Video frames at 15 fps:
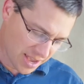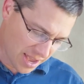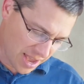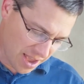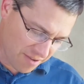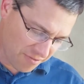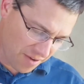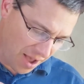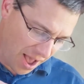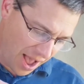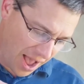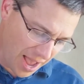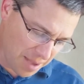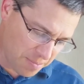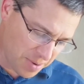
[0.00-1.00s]
if
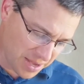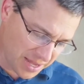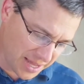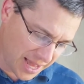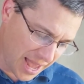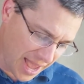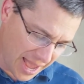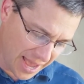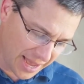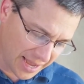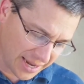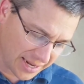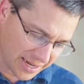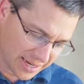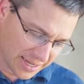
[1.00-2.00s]
I
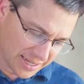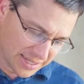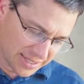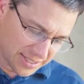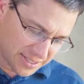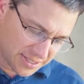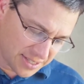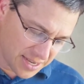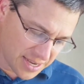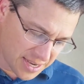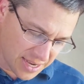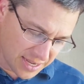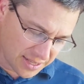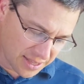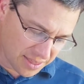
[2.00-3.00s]
began
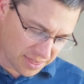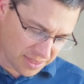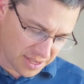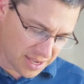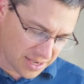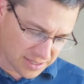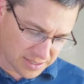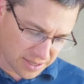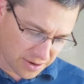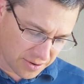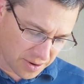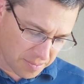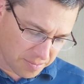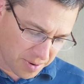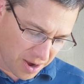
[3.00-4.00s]
seeking the things that
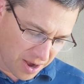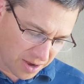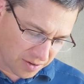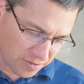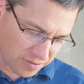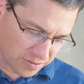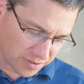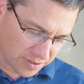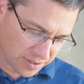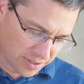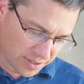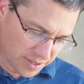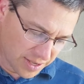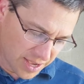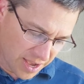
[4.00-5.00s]
are above?
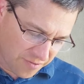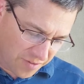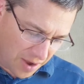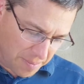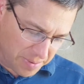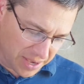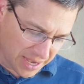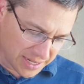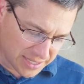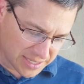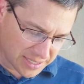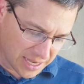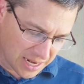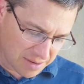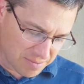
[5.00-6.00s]
If I began
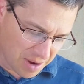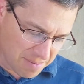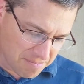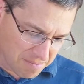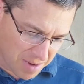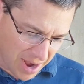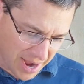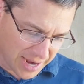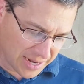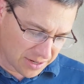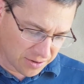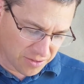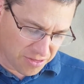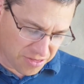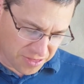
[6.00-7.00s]
setting my mind
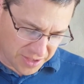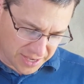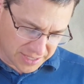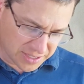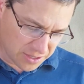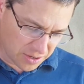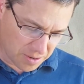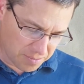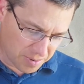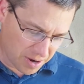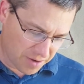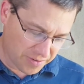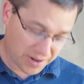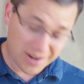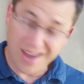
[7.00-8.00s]
on things that are
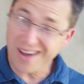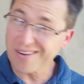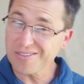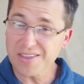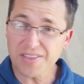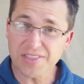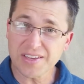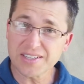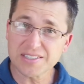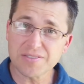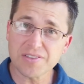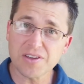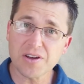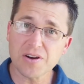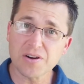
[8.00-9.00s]
above and not on the things of
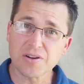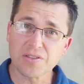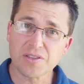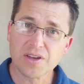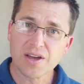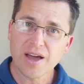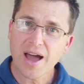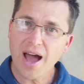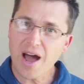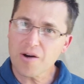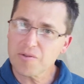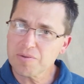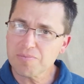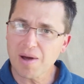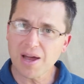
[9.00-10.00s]
the earth, how
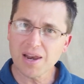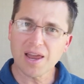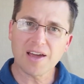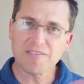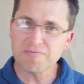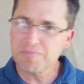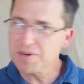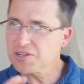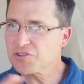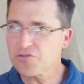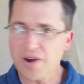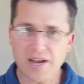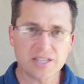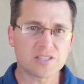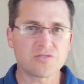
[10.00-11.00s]
would my life be
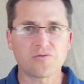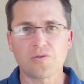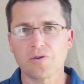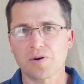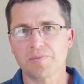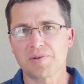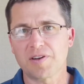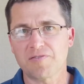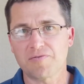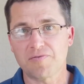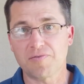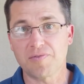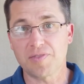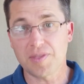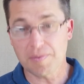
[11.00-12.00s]
transformed if
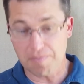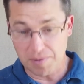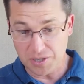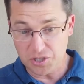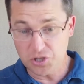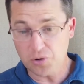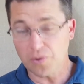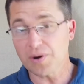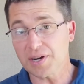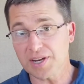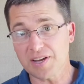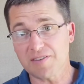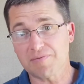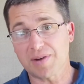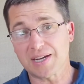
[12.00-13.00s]
the
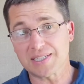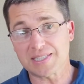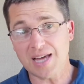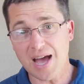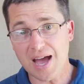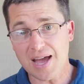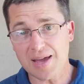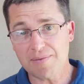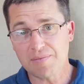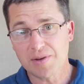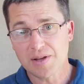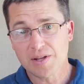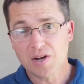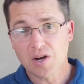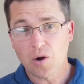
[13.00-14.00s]
majority of my time
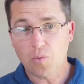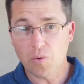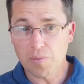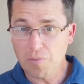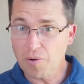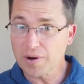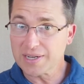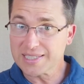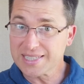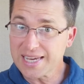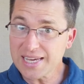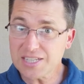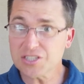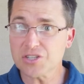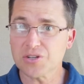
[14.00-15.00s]
were more
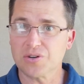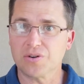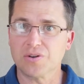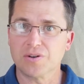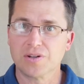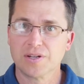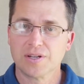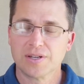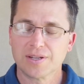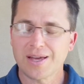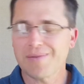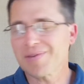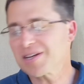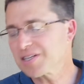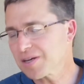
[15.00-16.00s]
intentional?
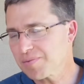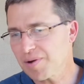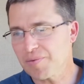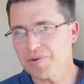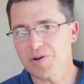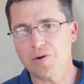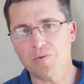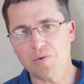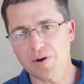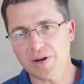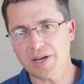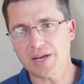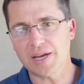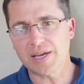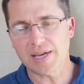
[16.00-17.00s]
I'm not talking about when you're
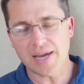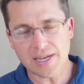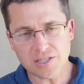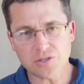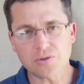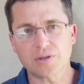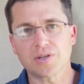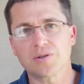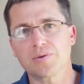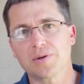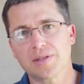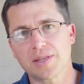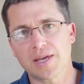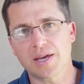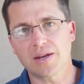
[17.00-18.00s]
working. Yes, you can do
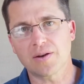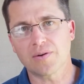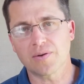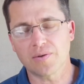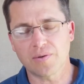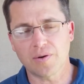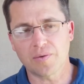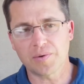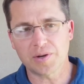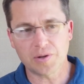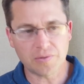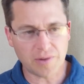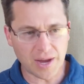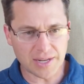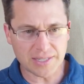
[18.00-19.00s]
it then or, or when
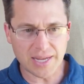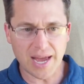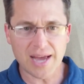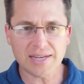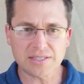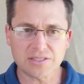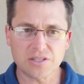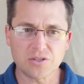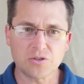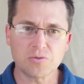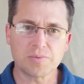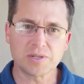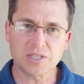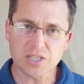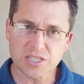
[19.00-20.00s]
you've got tasks to do,
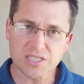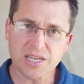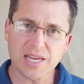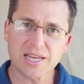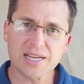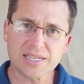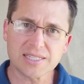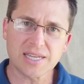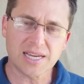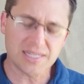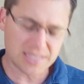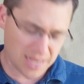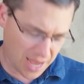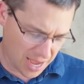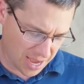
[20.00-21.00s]
but just setting
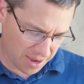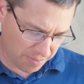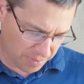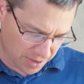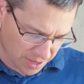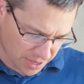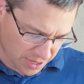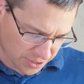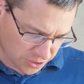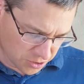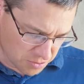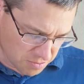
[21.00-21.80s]
aside time to